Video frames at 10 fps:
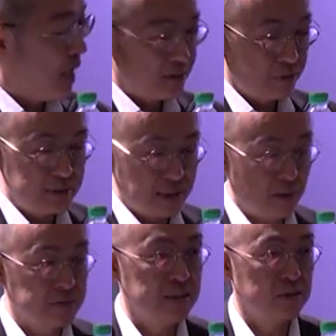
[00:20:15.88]
as a
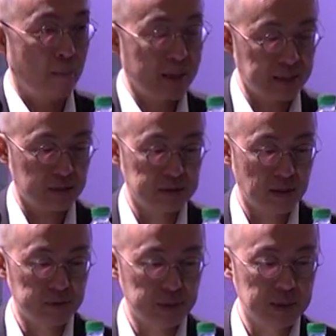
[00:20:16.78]
result of the domestic
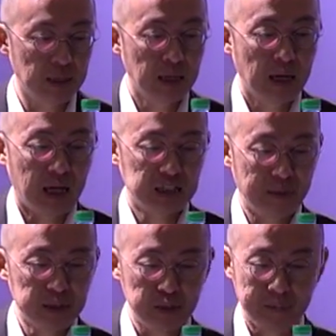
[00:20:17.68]
consumption,
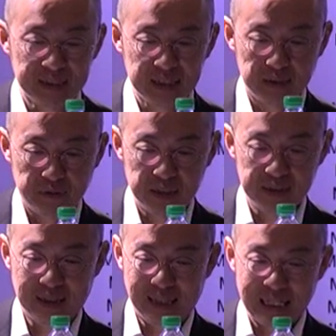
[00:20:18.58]
expansion in business services
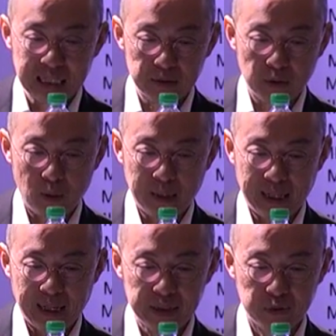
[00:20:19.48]
and legal oil
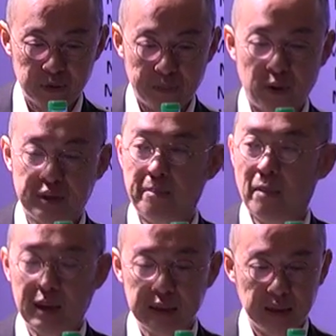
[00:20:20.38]
and gas to support
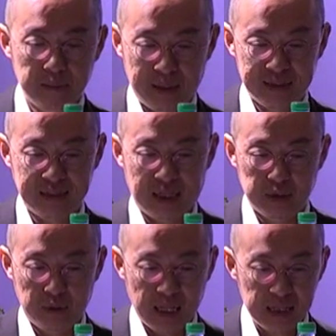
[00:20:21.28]
demand in business in
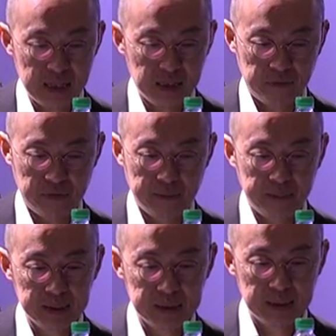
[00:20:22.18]
Indonesia and the
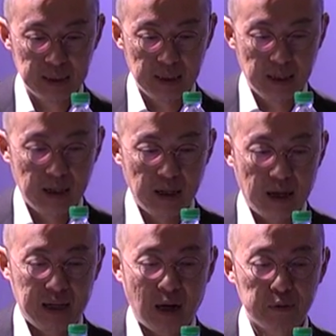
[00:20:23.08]
Philippines.
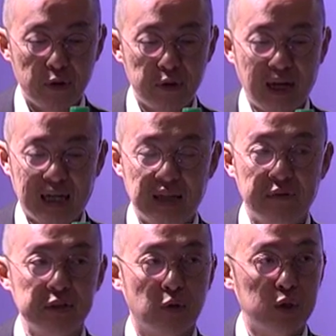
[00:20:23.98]
And outsourcing
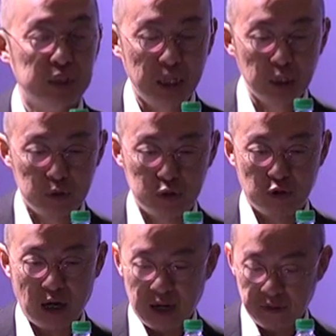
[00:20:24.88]
activities will continue to
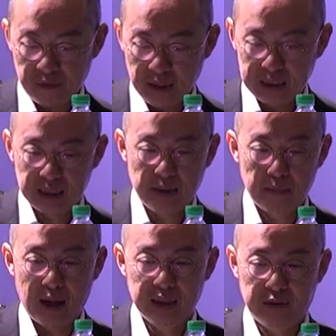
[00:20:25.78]
drive the
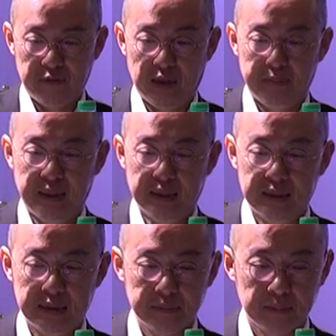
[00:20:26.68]
demand in the
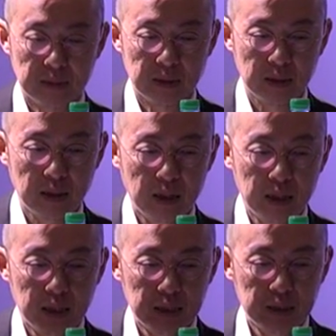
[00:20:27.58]
Philippines.
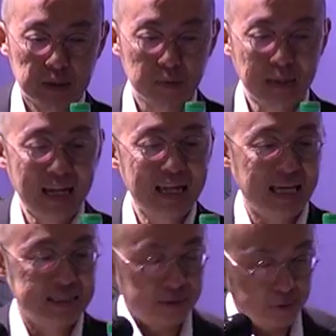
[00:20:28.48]
So that
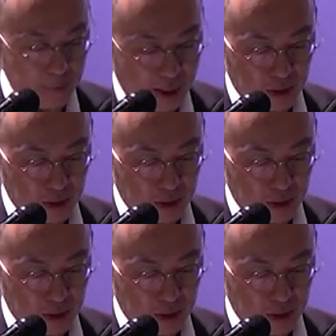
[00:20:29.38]
leads to my